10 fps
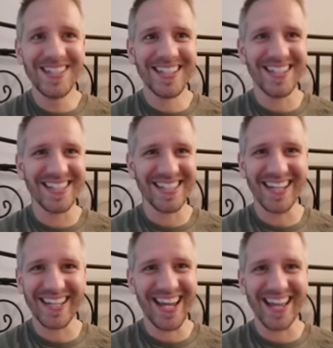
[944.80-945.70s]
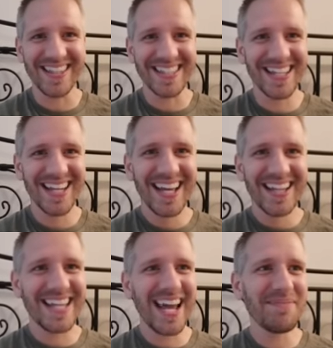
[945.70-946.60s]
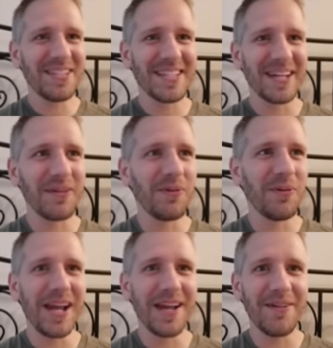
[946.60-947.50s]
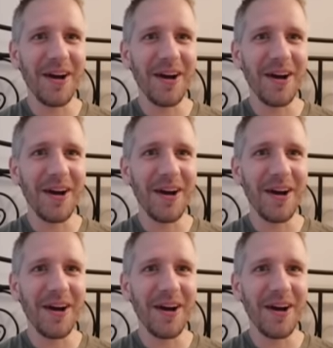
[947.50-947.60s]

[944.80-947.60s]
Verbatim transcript: Because again, this happens like way